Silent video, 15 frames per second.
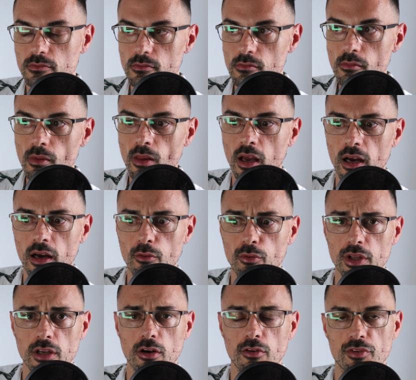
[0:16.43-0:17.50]
with
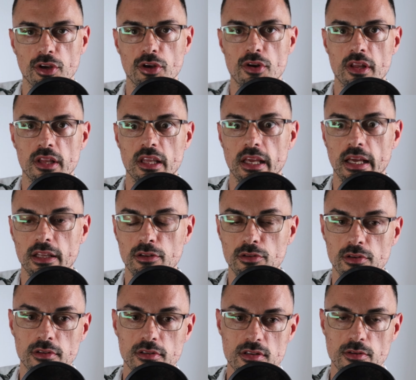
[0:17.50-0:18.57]
configuring the editor.
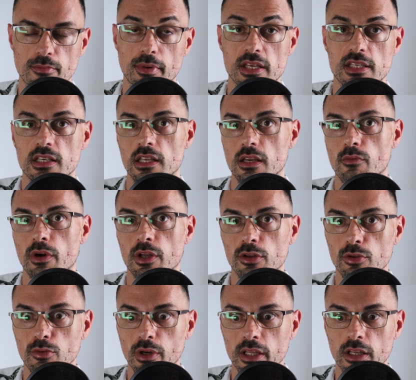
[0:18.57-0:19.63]
So basically when you do
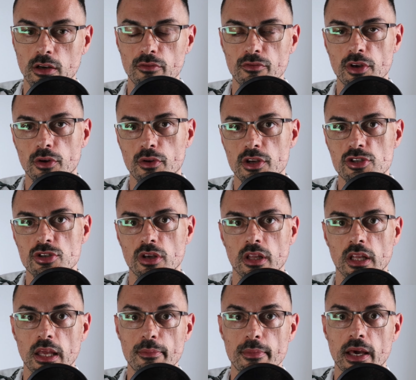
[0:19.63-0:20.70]
any configuration in
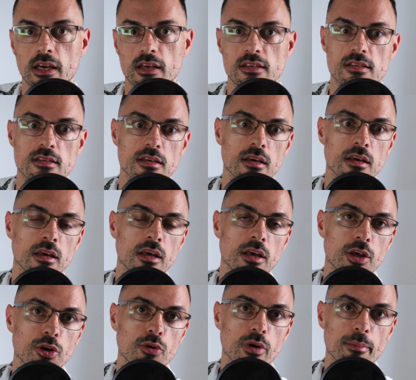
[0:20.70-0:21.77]
Emacs, you
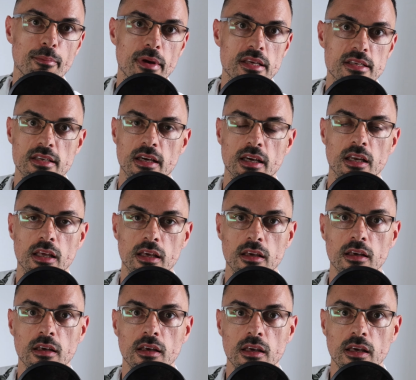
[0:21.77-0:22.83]
are basically
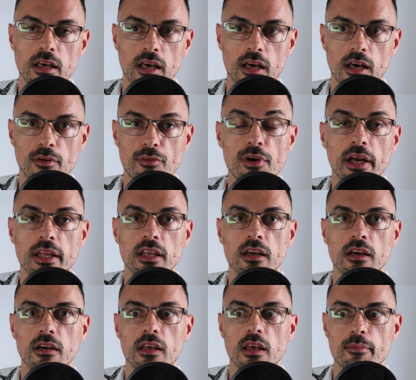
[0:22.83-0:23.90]
writing
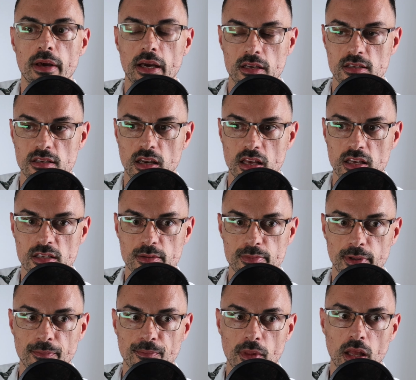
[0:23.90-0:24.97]
Emacs Lisp.
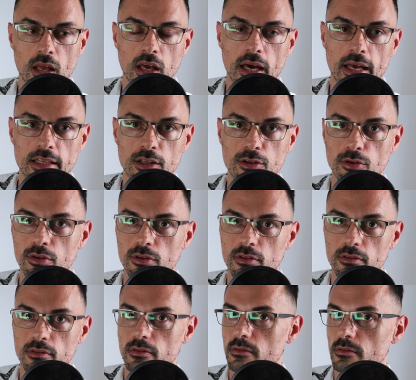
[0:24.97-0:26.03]
And I thought,
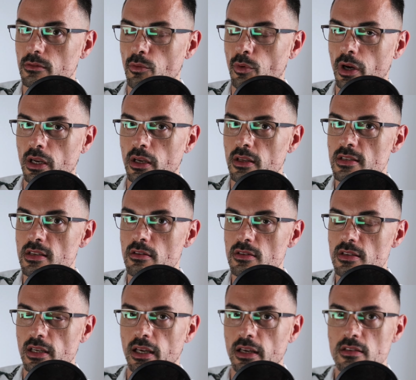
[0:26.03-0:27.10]
well, it sounds like
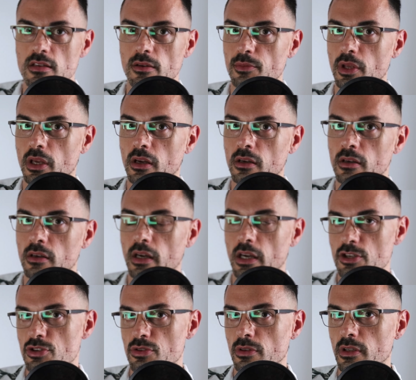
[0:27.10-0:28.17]
something I should
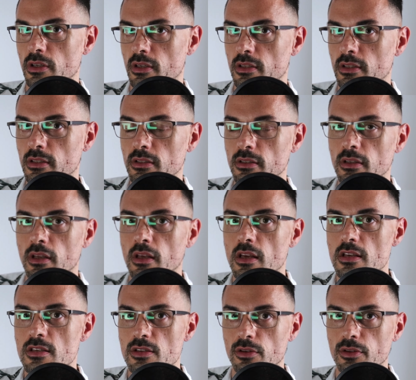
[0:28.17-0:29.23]
learn
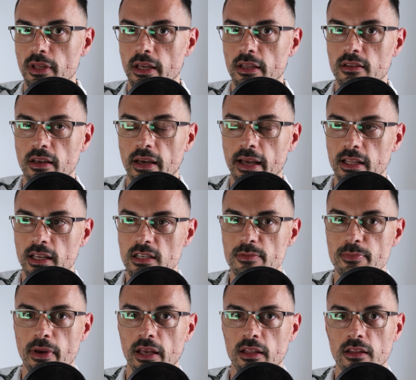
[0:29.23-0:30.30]
so that I can expand
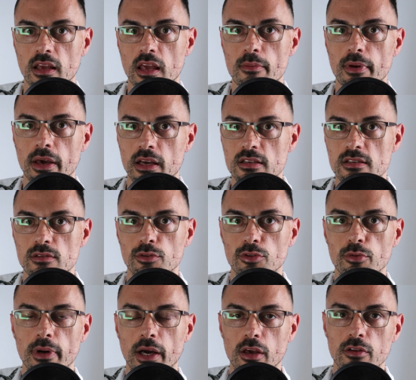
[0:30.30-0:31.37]
Emacs to do my
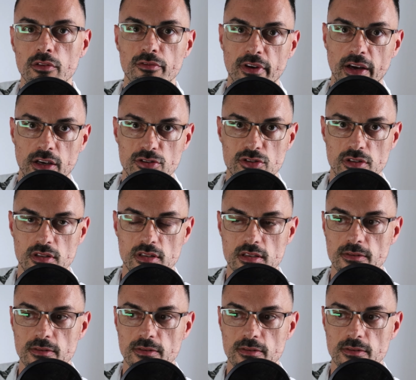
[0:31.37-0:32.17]
own functions.